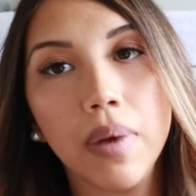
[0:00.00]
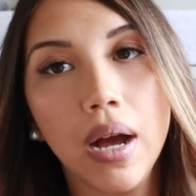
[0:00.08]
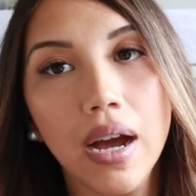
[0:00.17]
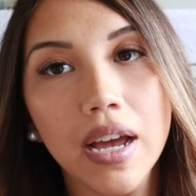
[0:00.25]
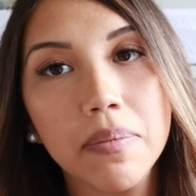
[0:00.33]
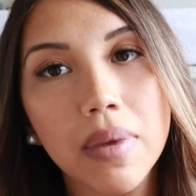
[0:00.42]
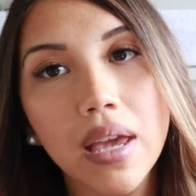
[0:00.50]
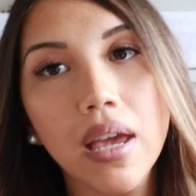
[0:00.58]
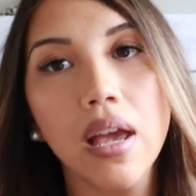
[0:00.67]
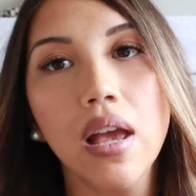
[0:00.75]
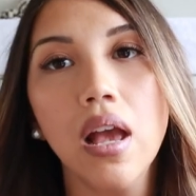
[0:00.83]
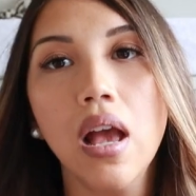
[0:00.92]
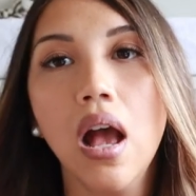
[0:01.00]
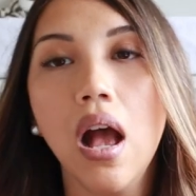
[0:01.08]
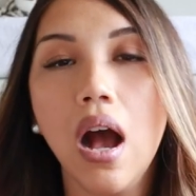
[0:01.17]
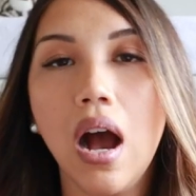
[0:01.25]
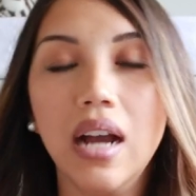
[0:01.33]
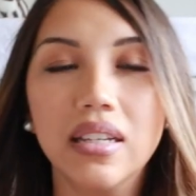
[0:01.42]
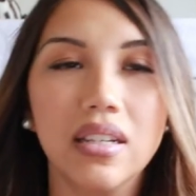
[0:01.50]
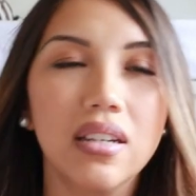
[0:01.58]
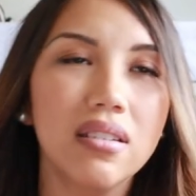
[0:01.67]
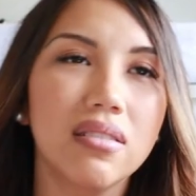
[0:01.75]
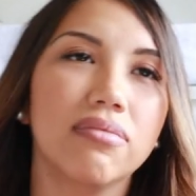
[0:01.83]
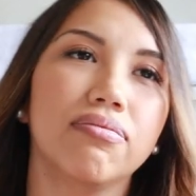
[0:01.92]
behind me. I
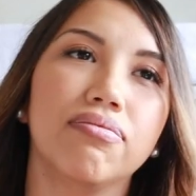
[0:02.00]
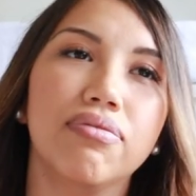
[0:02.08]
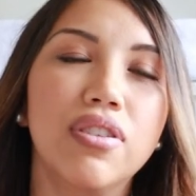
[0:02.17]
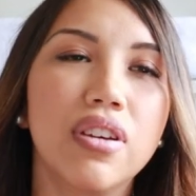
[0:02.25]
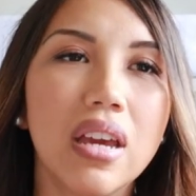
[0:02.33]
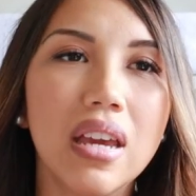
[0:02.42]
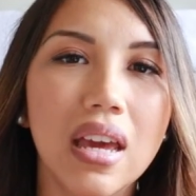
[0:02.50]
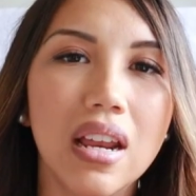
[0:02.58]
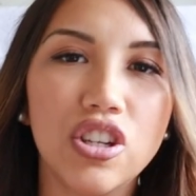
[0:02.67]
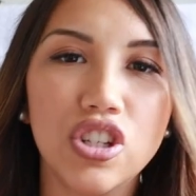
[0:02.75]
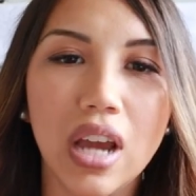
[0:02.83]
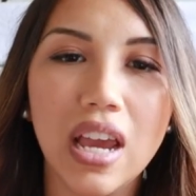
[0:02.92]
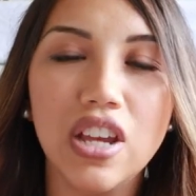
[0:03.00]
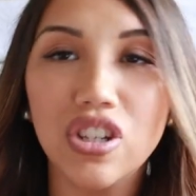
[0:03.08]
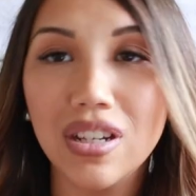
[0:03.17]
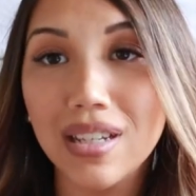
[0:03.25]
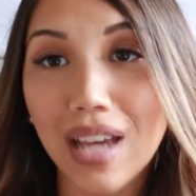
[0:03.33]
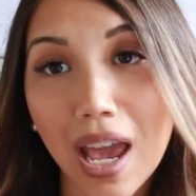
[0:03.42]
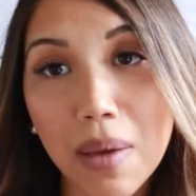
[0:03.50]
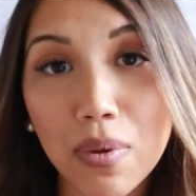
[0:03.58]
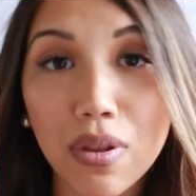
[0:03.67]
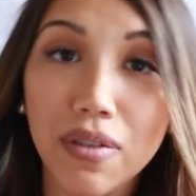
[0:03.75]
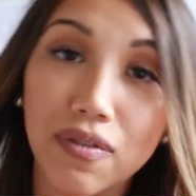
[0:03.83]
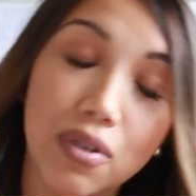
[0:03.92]
didn't, you can get a changing
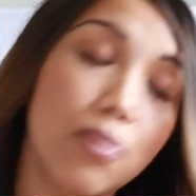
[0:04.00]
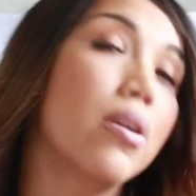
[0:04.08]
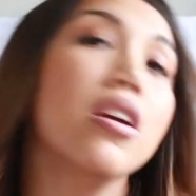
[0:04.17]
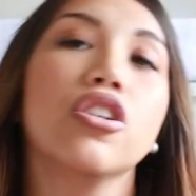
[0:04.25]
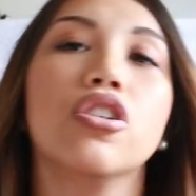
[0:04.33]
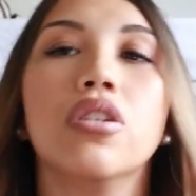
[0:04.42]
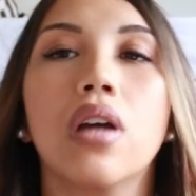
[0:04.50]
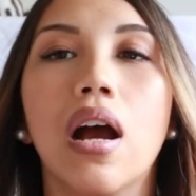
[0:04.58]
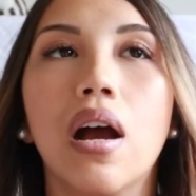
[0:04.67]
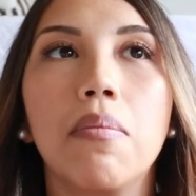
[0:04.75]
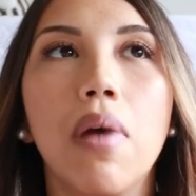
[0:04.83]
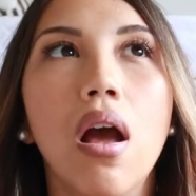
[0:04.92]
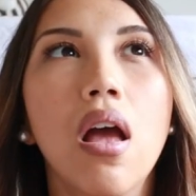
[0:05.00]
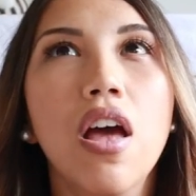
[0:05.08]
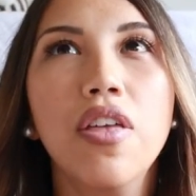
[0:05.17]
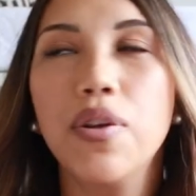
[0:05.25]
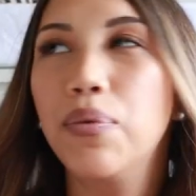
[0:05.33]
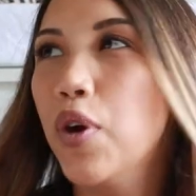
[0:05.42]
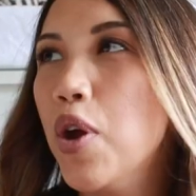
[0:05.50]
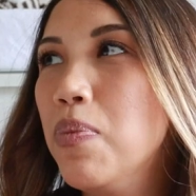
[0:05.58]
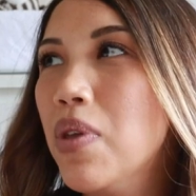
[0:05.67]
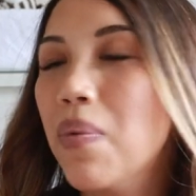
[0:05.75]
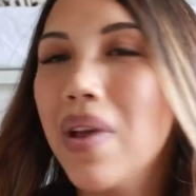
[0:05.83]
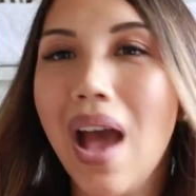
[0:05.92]
table if you wish. Um, the
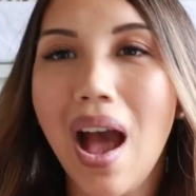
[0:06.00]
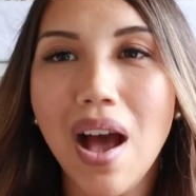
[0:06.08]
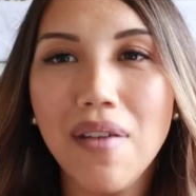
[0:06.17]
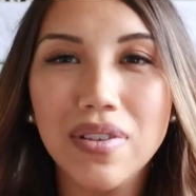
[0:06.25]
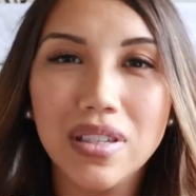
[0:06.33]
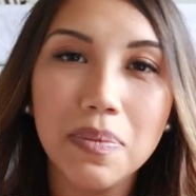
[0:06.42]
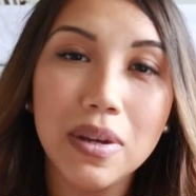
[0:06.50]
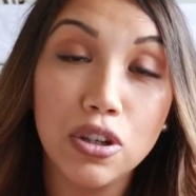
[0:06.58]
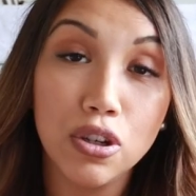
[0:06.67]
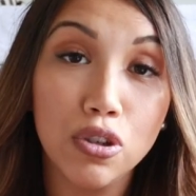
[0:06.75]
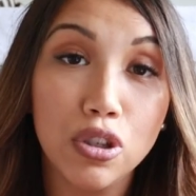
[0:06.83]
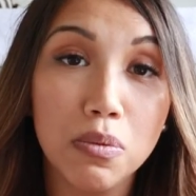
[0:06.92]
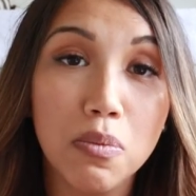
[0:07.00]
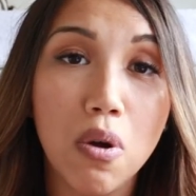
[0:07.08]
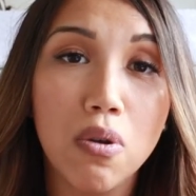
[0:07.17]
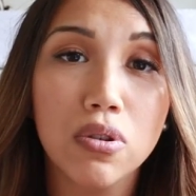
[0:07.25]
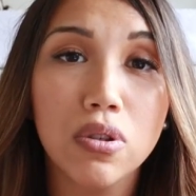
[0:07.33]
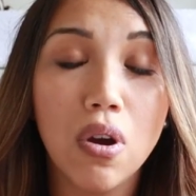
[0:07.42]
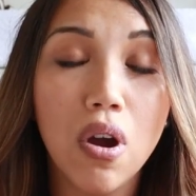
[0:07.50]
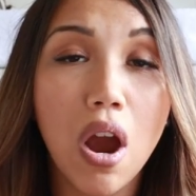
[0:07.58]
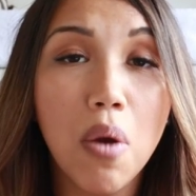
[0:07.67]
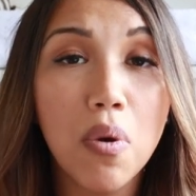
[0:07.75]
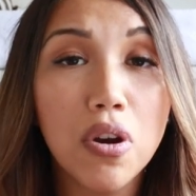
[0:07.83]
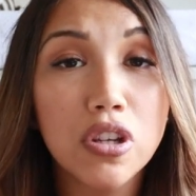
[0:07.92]
room that we have is a bit too small, so
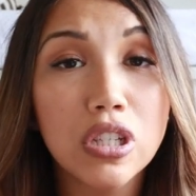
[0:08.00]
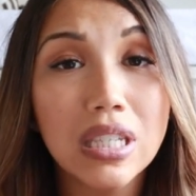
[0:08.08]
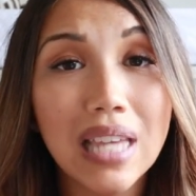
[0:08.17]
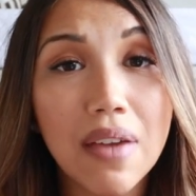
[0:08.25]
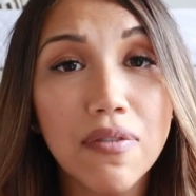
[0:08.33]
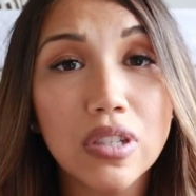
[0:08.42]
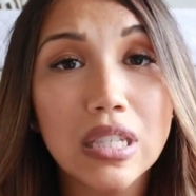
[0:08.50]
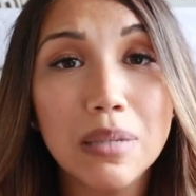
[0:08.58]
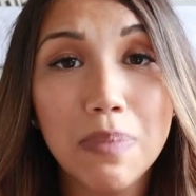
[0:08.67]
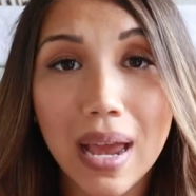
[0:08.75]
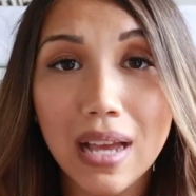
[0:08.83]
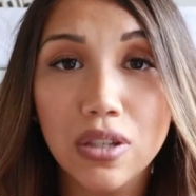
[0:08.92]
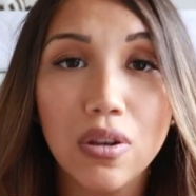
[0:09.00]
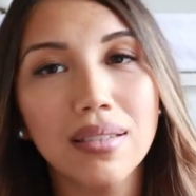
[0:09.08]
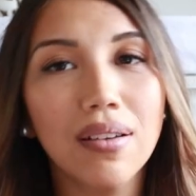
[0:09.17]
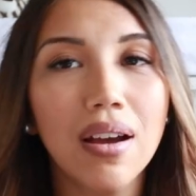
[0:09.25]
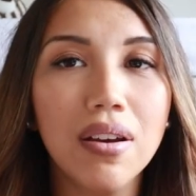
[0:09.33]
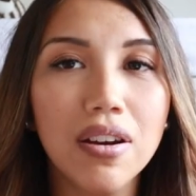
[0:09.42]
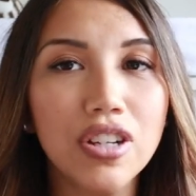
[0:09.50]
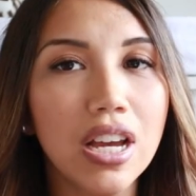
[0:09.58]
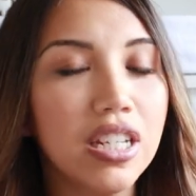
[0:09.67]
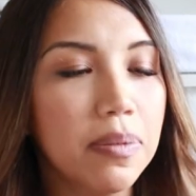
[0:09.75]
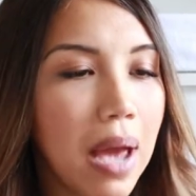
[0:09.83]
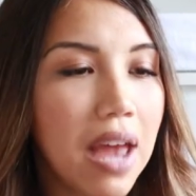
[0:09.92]
I wanted to save on space. So I got a
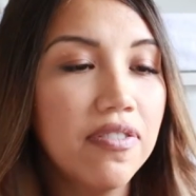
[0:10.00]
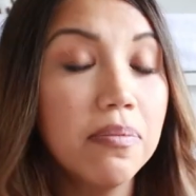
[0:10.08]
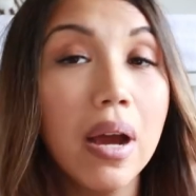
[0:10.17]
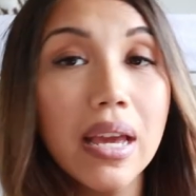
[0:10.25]
changing pad from